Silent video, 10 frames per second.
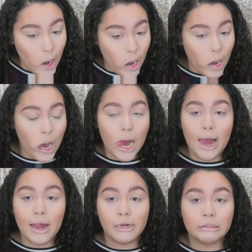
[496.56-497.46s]

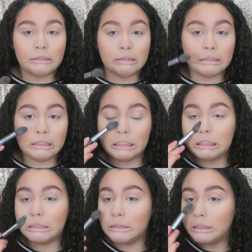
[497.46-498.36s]
I
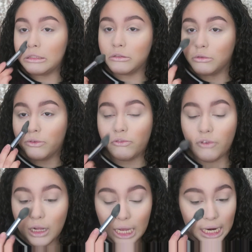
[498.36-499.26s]
don't know if
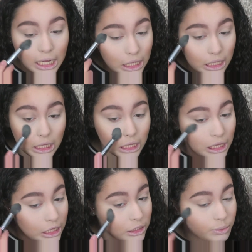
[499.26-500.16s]
I like
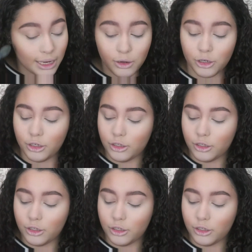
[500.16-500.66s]
this powder.